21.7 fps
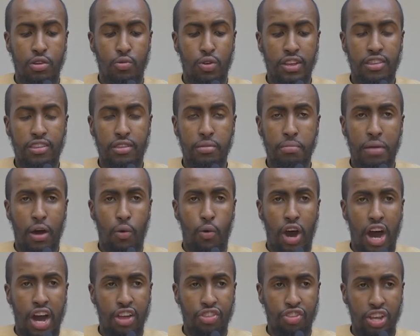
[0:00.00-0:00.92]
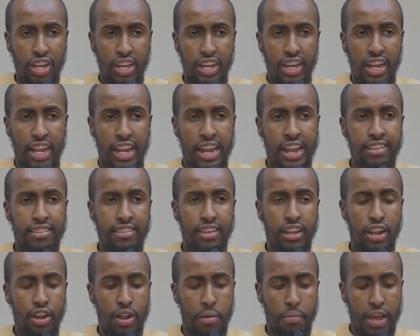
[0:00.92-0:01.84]
Wasma wa ati'
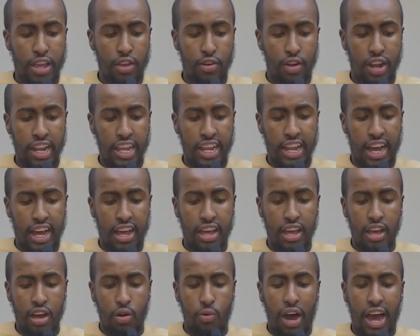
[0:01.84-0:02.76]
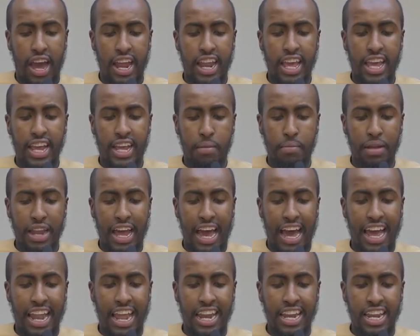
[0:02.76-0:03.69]
listen and obey your leader. Wa alayka bil
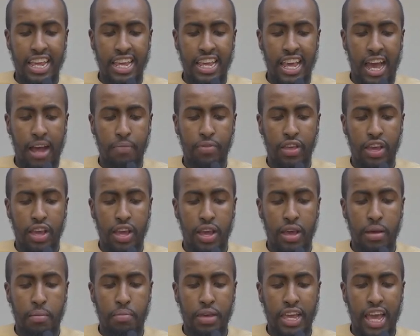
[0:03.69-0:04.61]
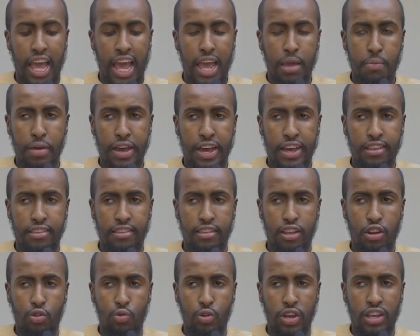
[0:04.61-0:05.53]
alaniyah be a
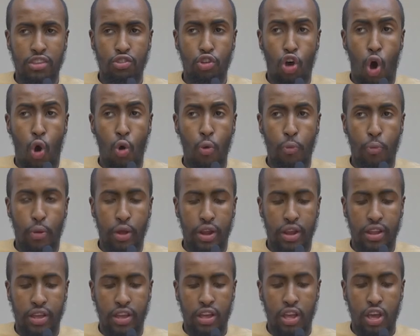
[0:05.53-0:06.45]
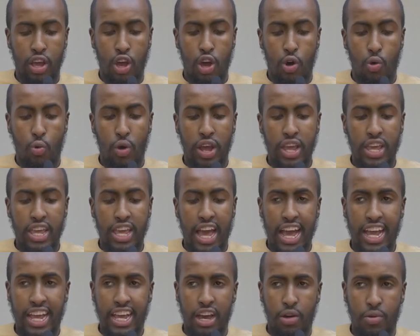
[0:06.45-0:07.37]
person who is open. Wa
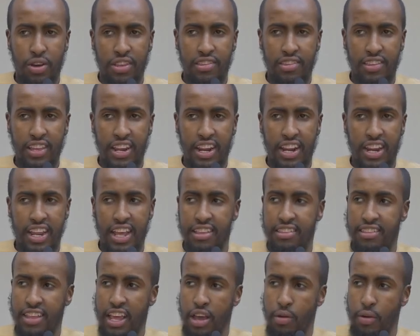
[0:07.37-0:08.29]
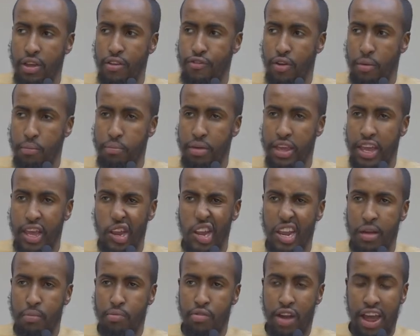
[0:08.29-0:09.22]
iyyaka wa sirri and stay away from
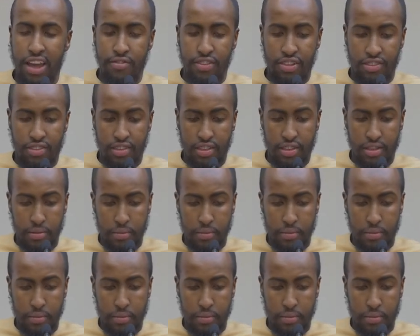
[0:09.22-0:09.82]
being private.